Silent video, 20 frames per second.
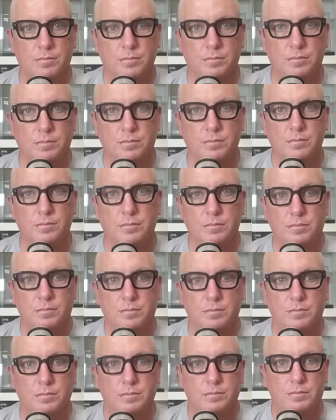
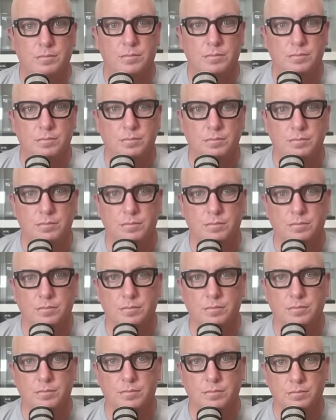
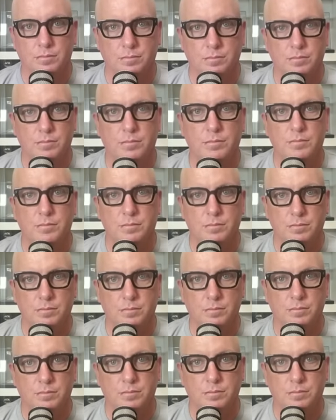
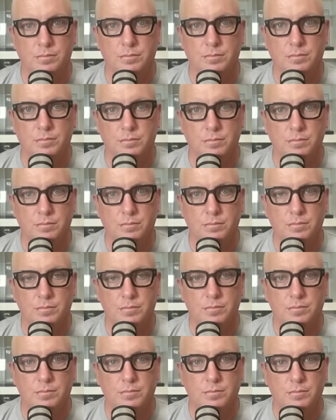
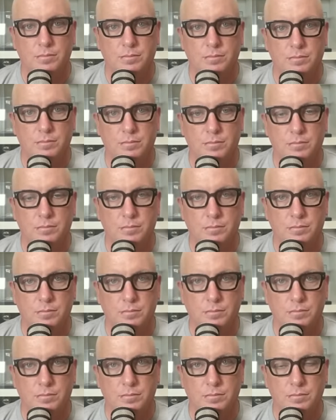
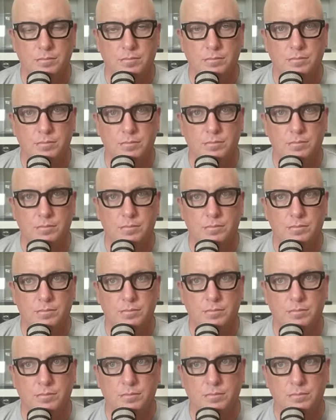
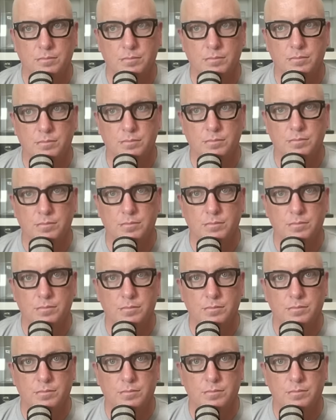(not speaking)